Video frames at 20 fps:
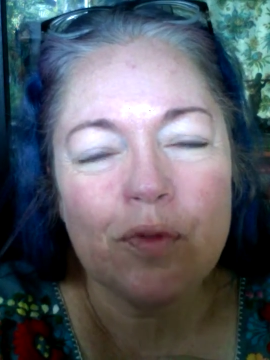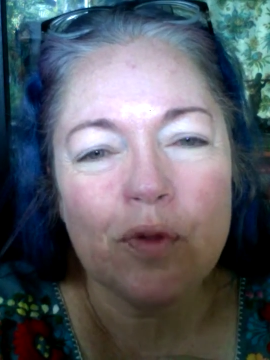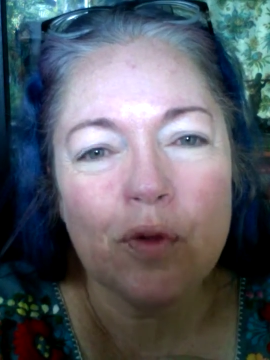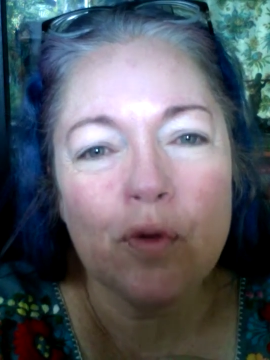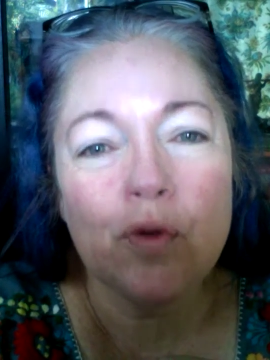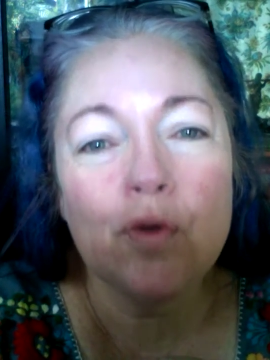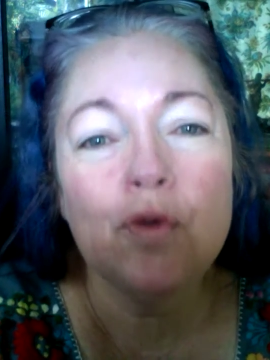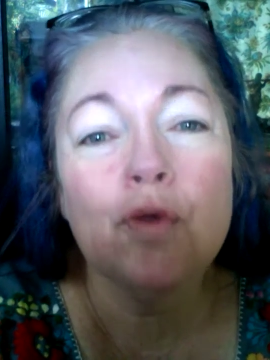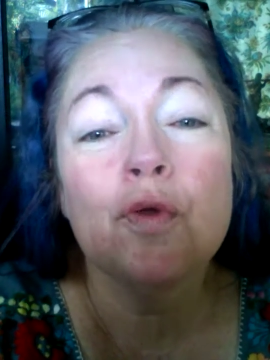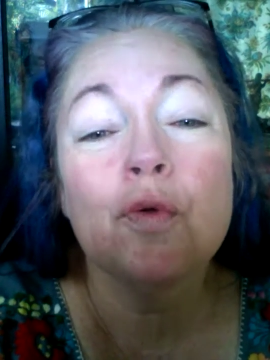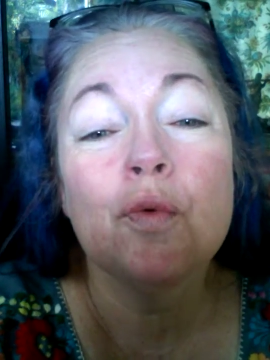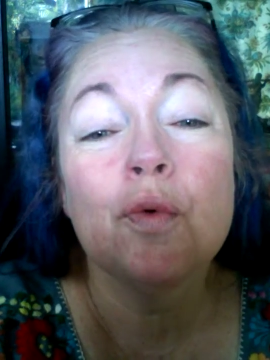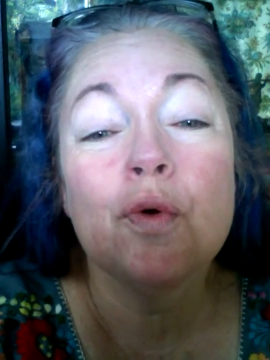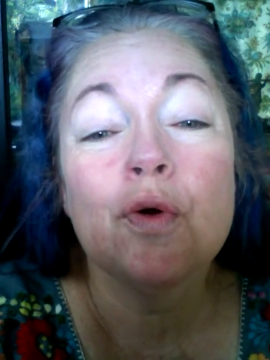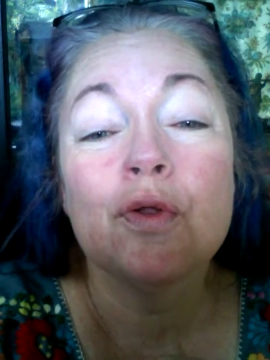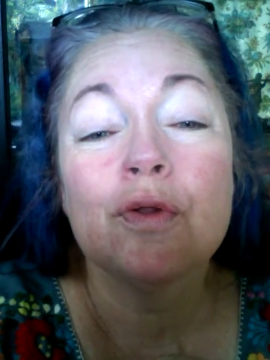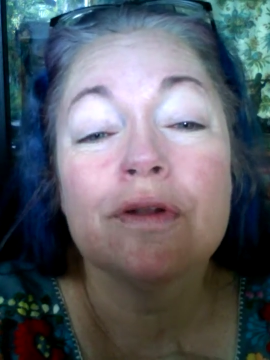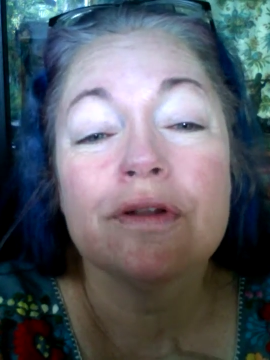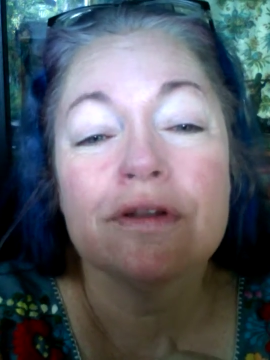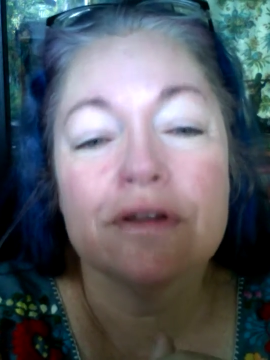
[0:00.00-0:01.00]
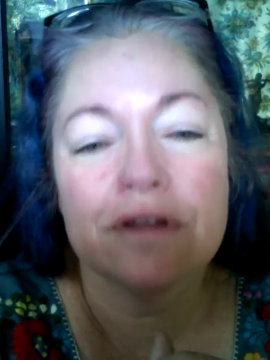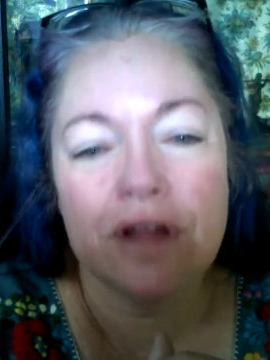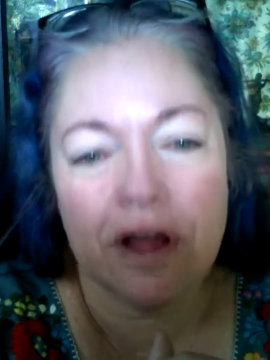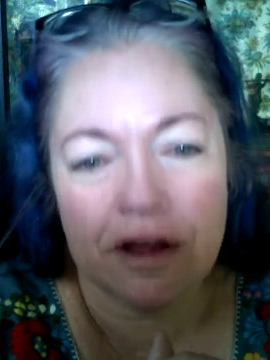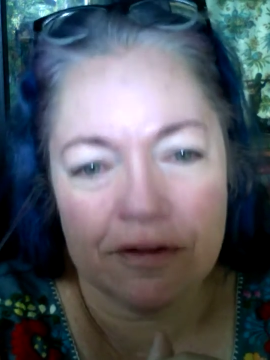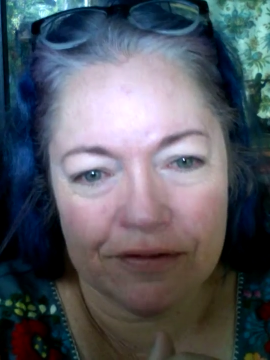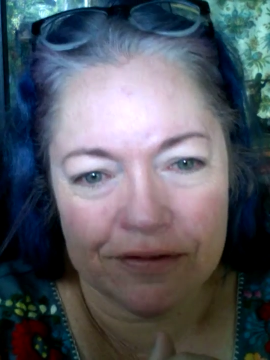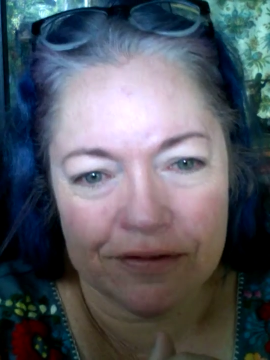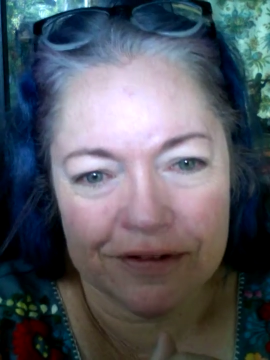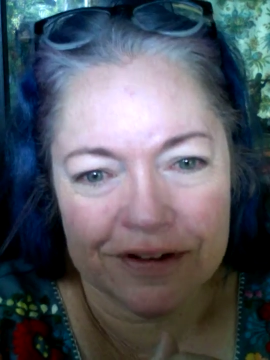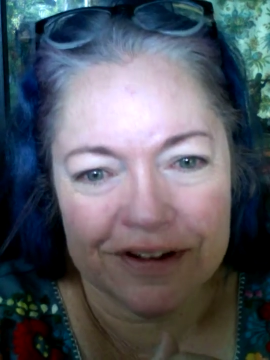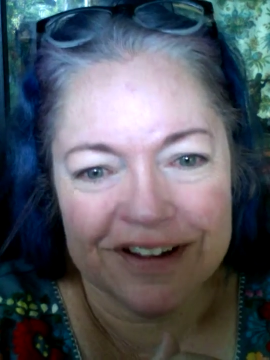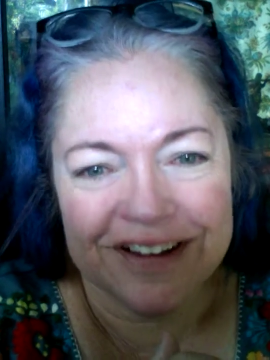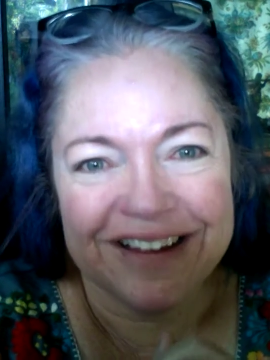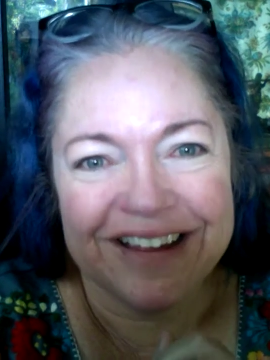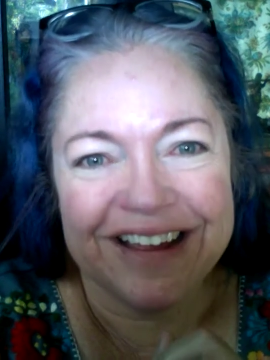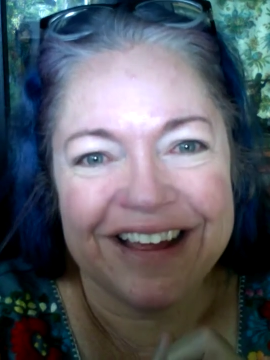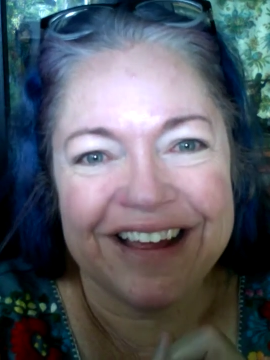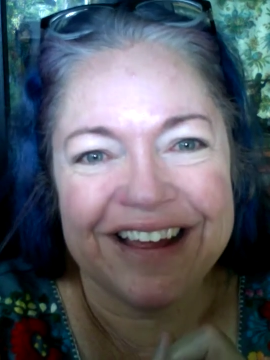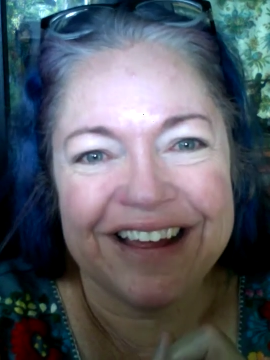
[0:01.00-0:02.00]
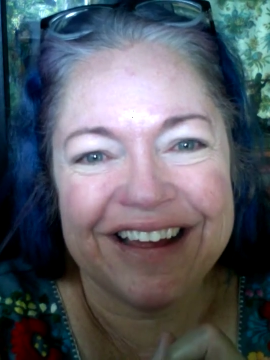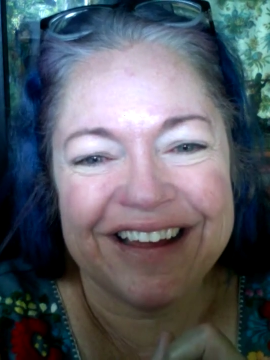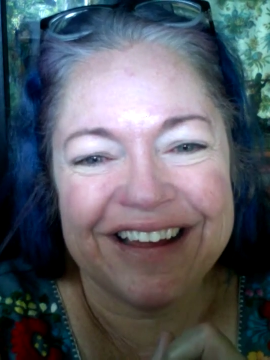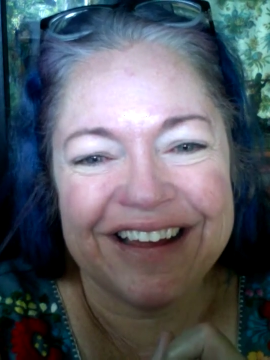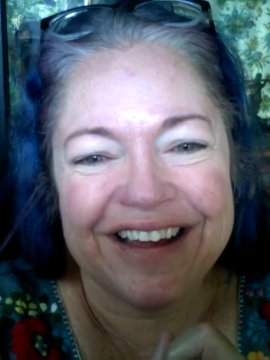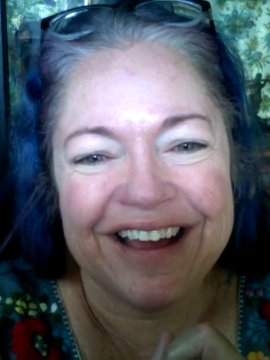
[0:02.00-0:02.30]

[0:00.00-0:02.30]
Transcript: who you will love. Uh,